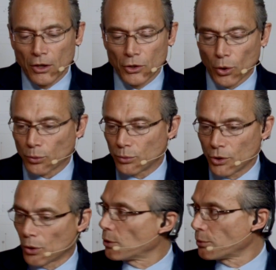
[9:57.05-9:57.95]
your,
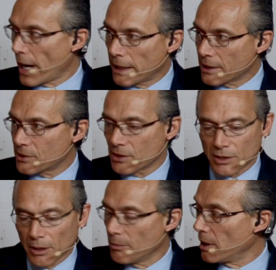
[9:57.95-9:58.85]
your rating
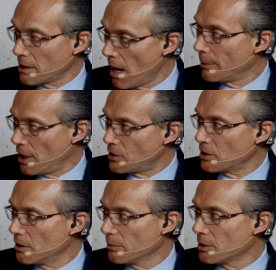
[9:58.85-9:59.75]
system, a
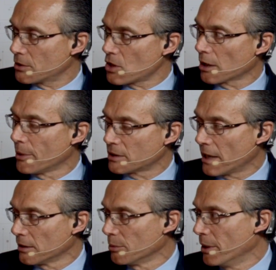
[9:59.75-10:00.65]
combination. Why don't you talk about that a
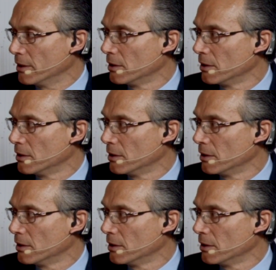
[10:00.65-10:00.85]
little bit?